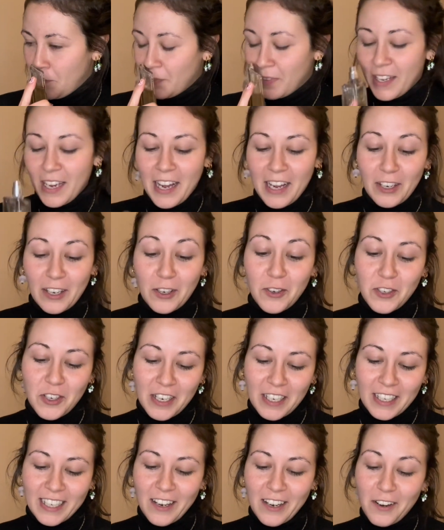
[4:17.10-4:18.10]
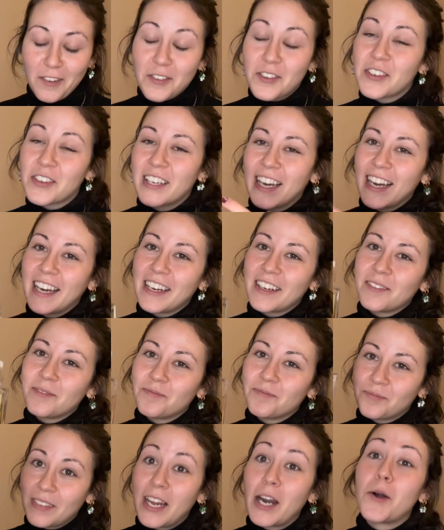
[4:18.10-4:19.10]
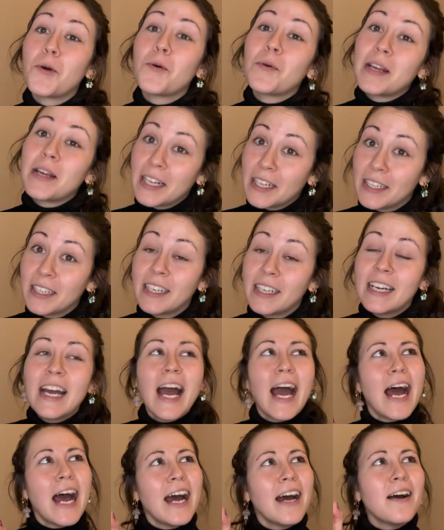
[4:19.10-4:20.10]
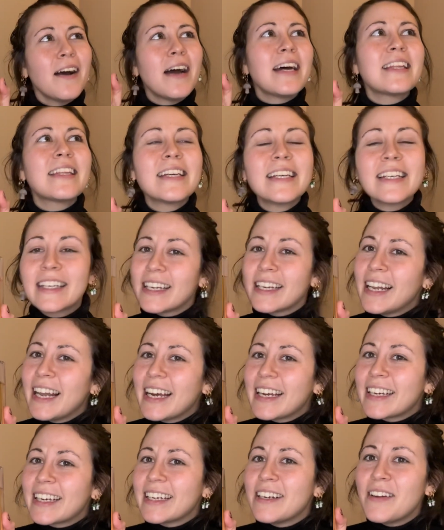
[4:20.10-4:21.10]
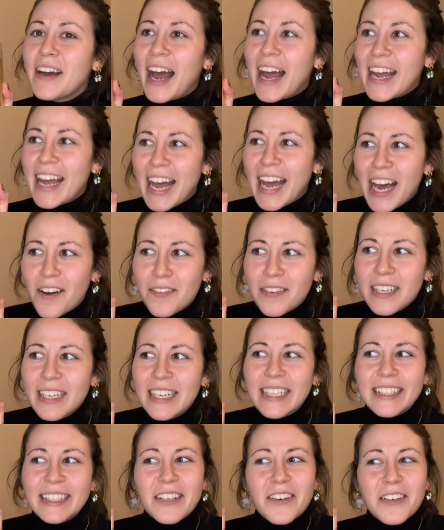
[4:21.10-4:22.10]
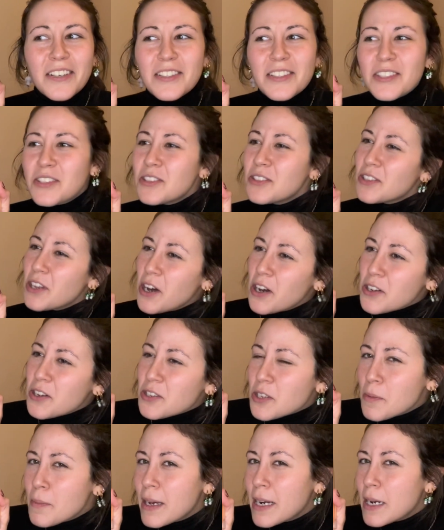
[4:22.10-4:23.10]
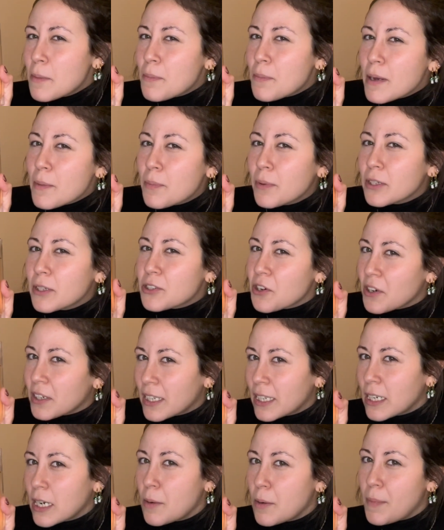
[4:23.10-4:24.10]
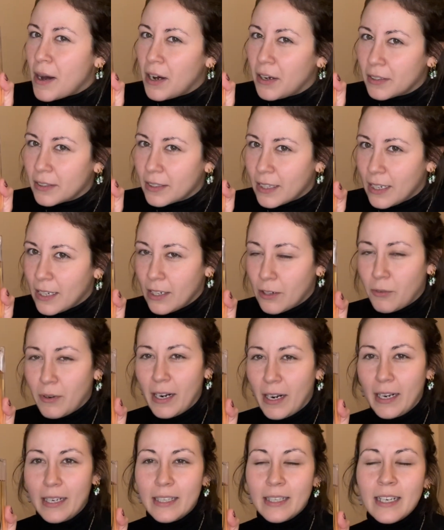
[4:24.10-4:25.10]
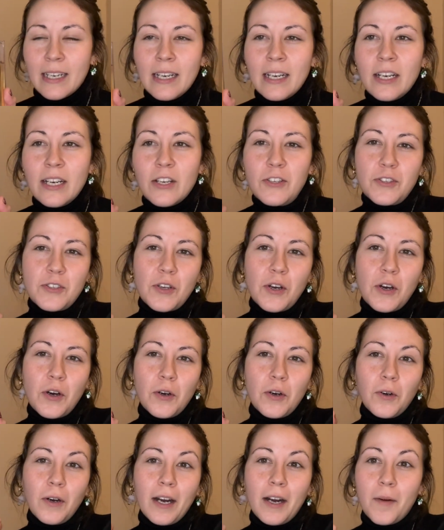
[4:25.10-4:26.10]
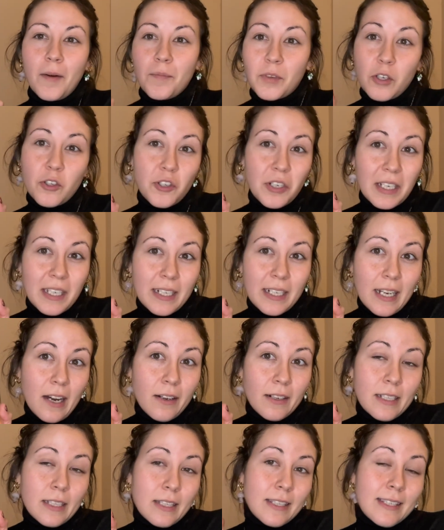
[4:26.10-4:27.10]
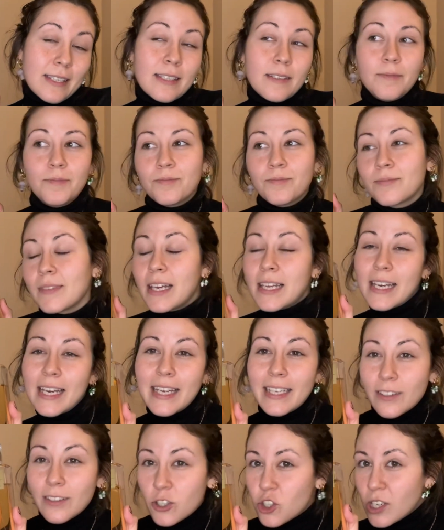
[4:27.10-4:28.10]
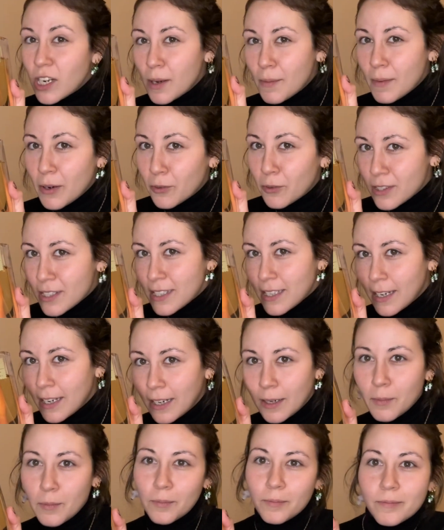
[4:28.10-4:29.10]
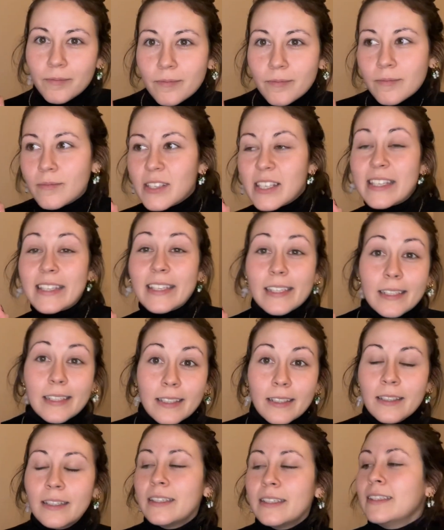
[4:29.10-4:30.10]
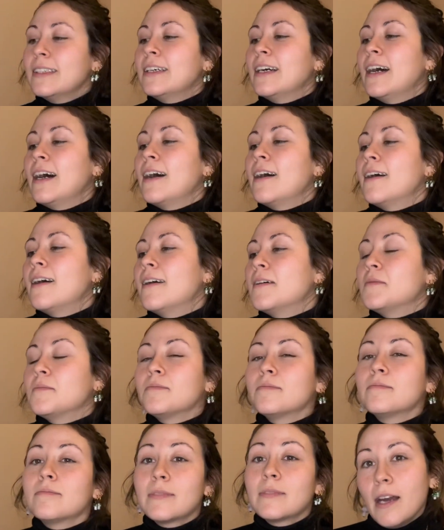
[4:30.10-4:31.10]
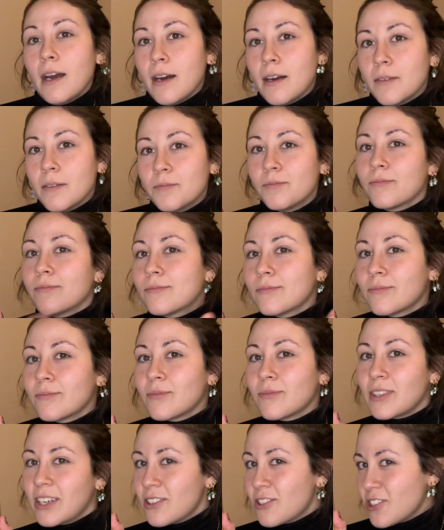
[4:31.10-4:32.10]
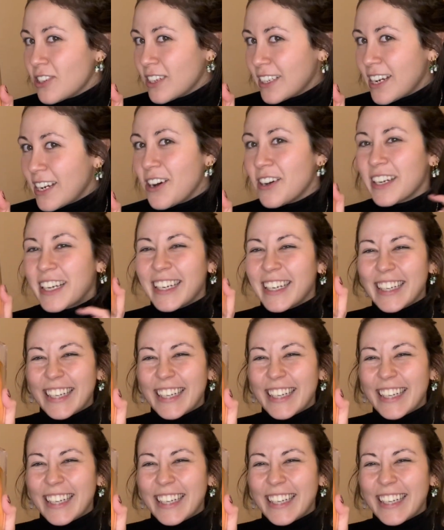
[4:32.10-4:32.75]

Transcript: Yeah, go check it out if you can. I think, like, there is not so many people talking about that, right? So go check it out. It's a hidden gem, I would say, still. Yeah, check it out.